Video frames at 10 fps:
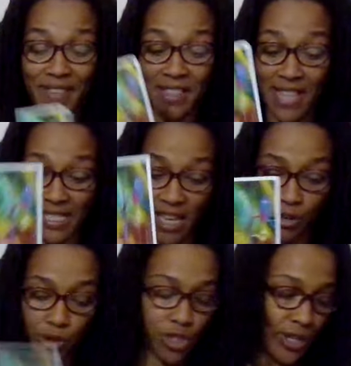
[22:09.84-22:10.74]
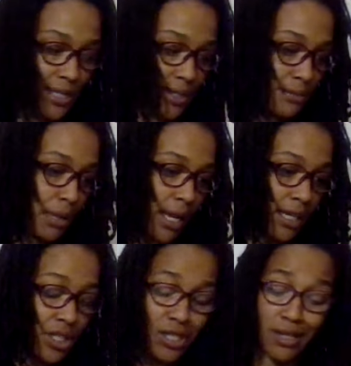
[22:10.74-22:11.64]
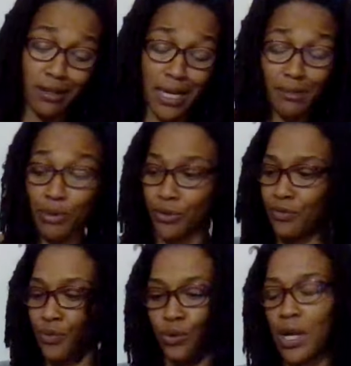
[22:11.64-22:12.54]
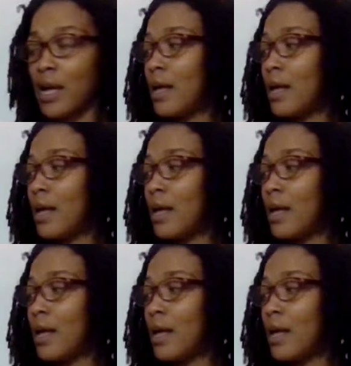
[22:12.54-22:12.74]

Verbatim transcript: That's how you address this blockages. That's beautiful.